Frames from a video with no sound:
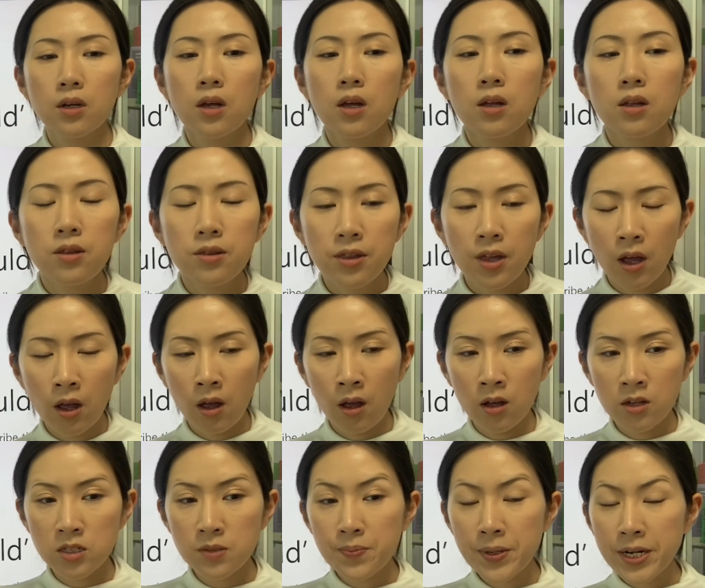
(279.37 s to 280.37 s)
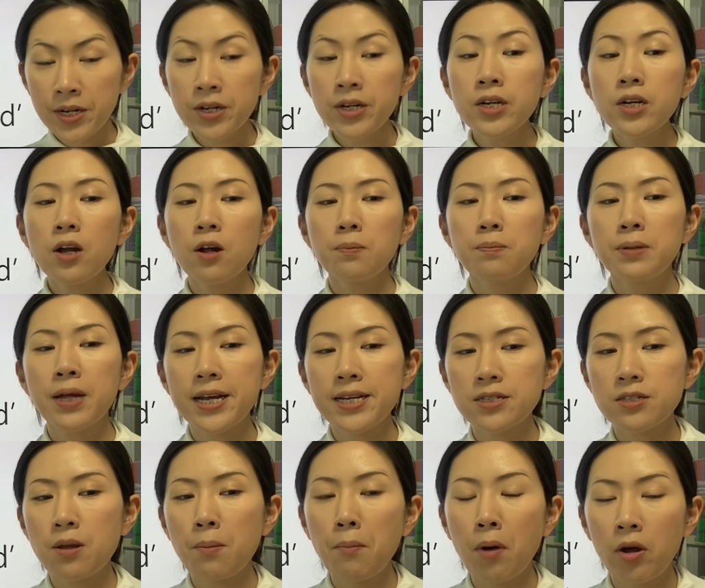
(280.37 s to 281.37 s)
The speaker applies
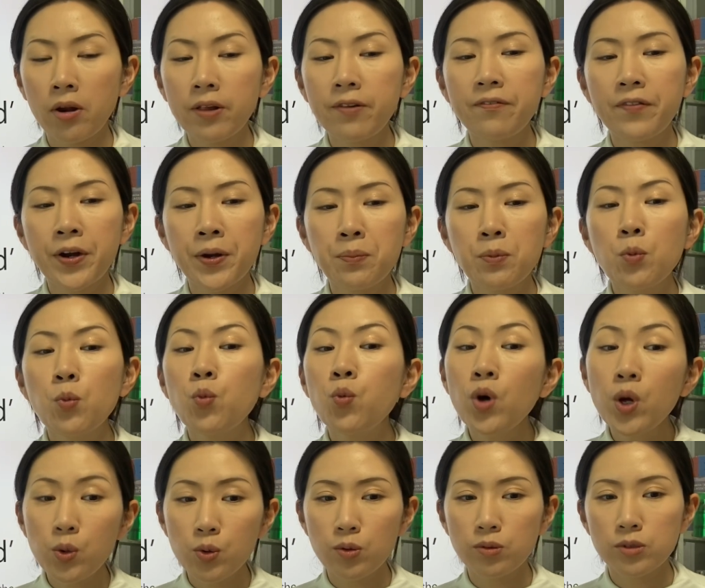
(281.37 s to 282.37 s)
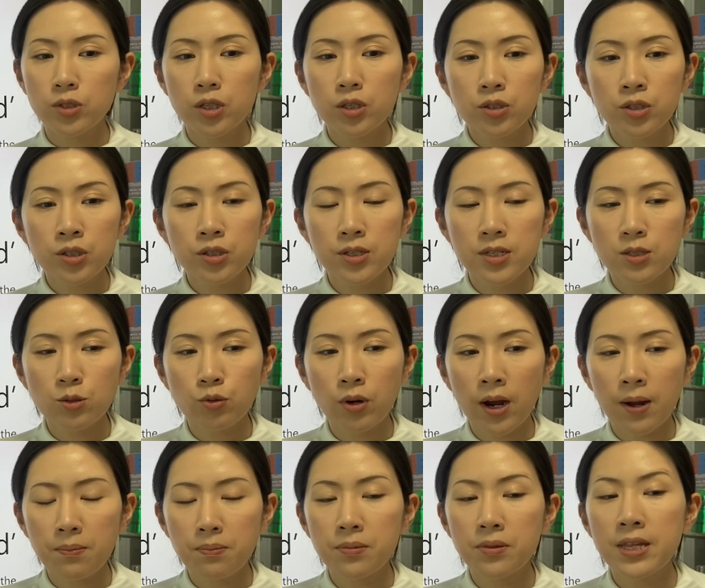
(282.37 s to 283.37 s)
the modal verb would to
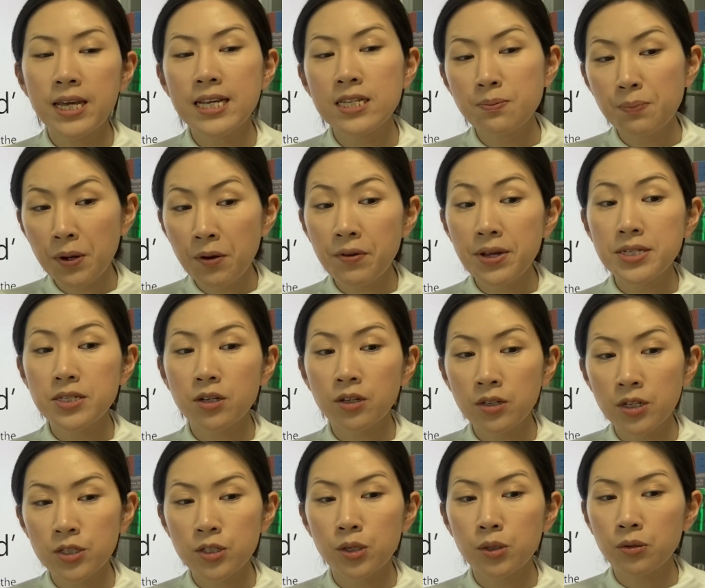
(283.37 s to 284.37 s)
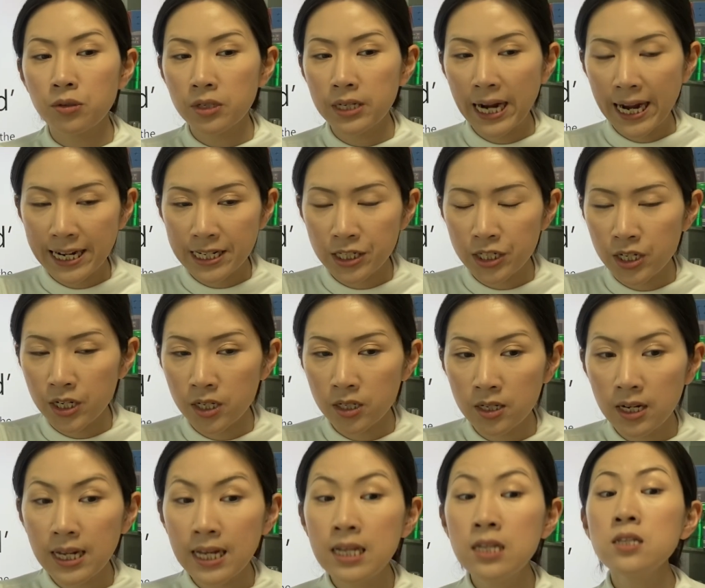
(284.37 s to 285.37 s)
describe the experience, condition, or
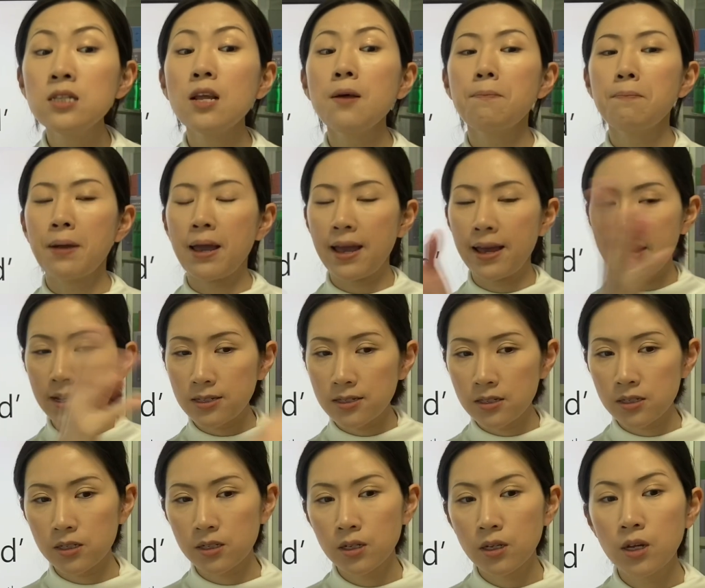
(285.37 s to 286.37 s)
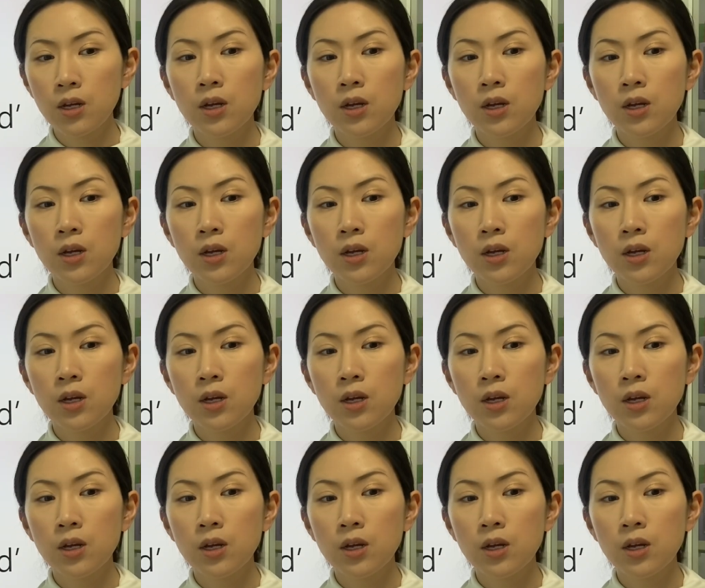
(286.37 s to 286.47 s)
action in the past,